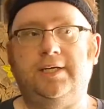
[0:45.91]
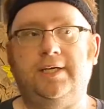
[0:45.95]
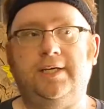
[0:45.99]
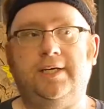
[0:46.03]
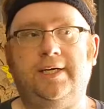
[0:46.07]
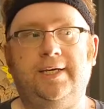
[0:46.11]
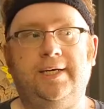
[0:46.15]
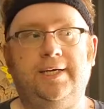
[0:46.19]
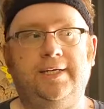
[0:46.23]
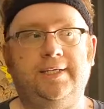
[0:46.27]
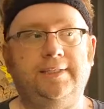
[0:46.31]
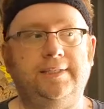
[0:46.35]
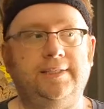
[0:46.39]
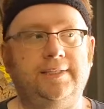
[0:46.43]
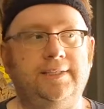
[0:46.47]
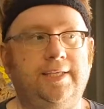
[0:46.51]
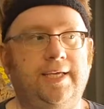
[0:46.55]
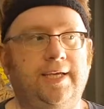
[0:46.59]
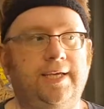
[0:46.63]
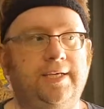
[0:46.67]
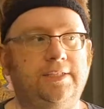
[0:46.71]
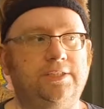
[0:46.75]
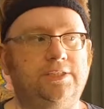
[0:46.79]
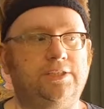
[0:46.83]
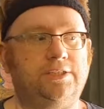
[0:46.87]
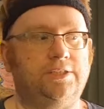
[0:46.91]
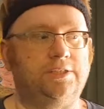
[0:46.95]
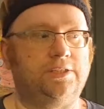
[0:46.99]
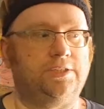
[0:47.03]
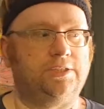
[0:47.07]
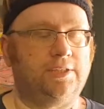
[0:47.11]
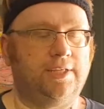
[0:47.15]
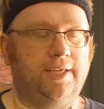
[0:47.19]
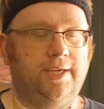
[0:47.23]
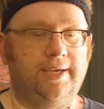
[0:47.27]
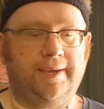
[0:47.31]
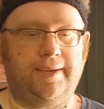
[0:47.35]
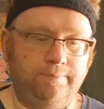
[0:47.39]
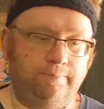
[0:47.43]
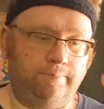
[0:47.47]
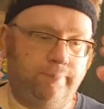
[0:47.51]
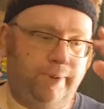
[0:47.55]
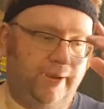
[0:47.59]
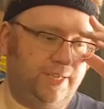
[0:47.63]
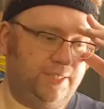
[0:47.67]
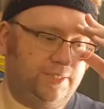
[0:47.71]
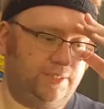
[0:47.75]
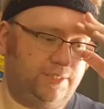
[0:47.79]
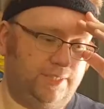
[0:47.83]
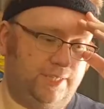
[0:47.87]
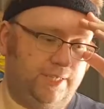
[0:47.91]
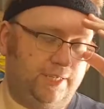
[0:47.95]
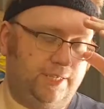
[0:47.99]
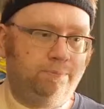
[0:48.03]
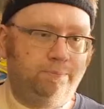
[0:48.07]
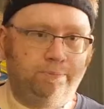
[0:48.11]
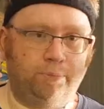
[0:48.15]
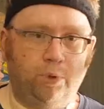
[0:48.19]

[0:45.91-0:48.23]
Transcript: and that's just like basic